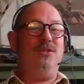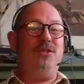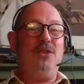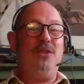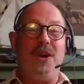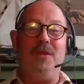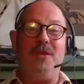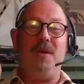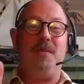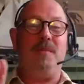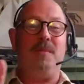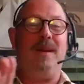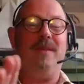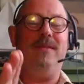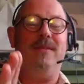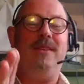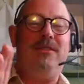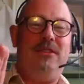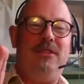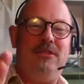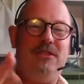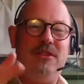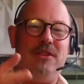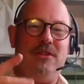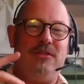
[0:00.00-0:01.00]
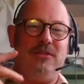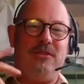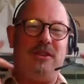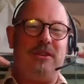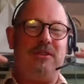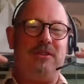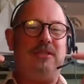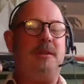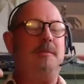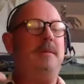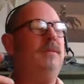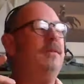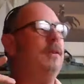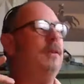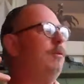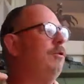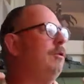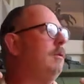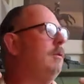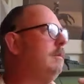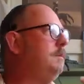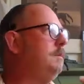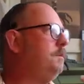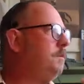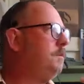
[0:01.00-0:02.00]
trying to remember. This is so many
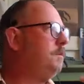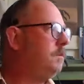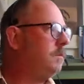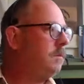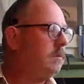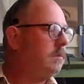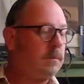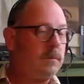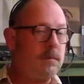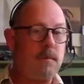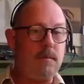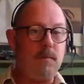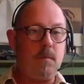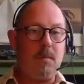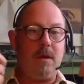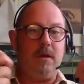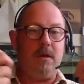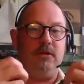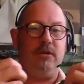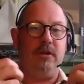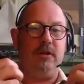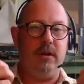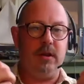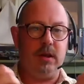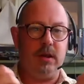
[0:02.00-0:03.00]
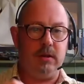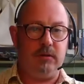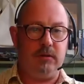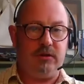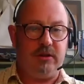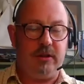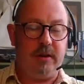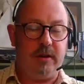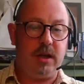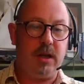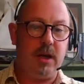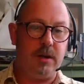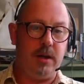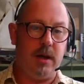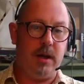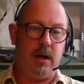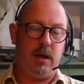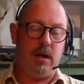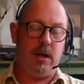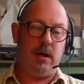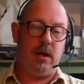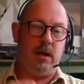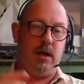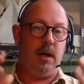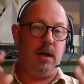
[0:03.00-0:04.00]
films. Yeah. So the so the
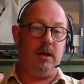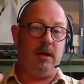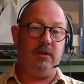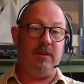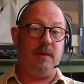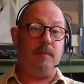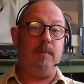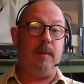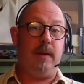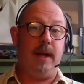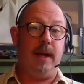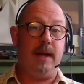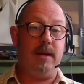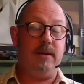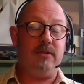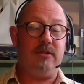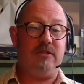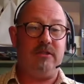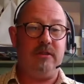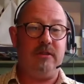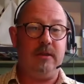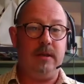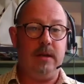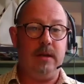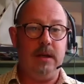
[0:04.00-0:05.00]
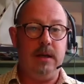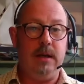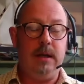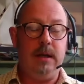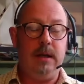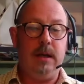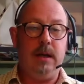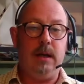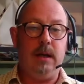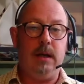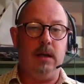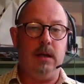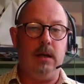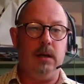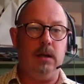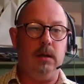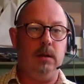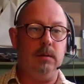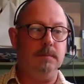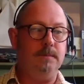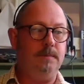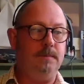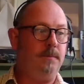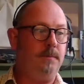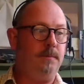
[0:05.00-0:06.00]
gunner is in place.
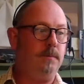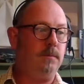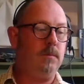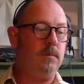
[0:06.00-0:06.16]
Um,